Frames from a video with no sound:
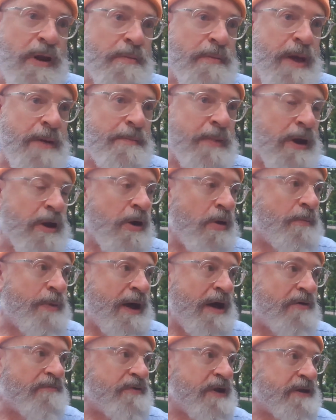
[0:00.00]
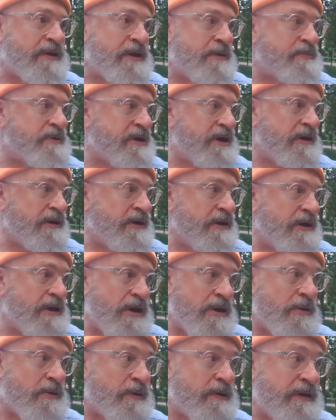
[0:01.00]
met my old pal, Vlad
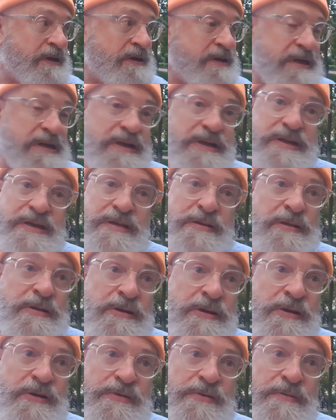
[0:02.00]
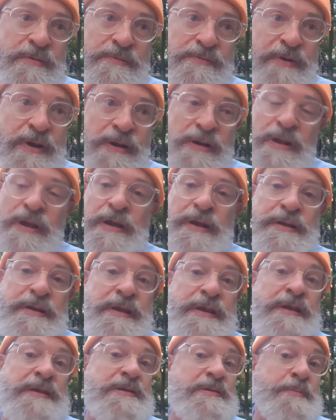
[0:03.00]
Demchenko, and he said, listen, the news from the front line
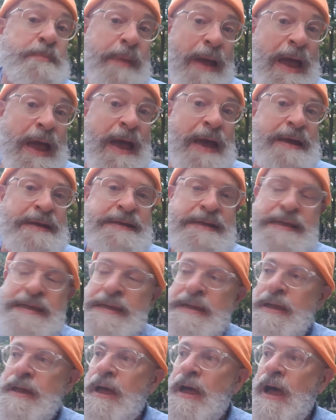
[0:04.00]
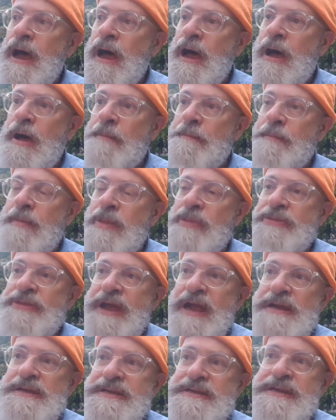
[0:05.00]
is bad.
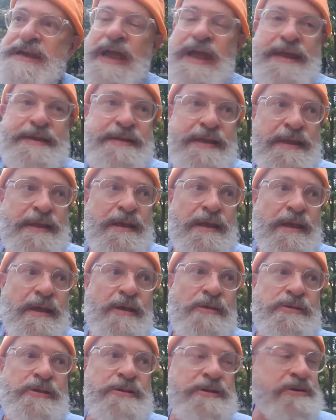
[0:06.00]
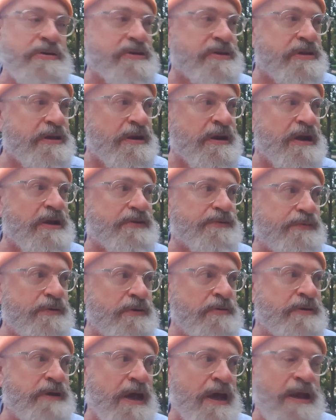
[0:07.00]
That said, the news in the last
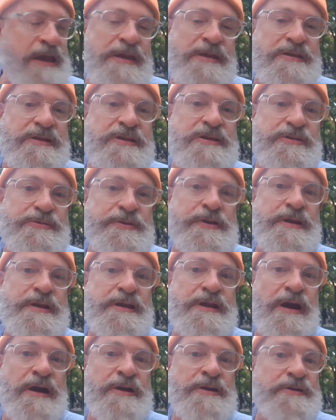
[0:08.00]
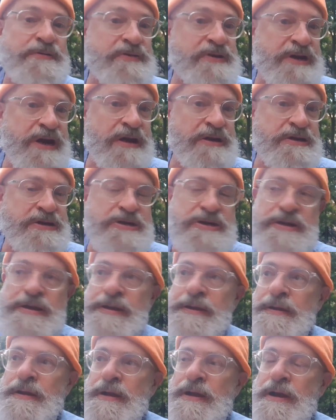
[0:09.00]
few days is really kind of changing.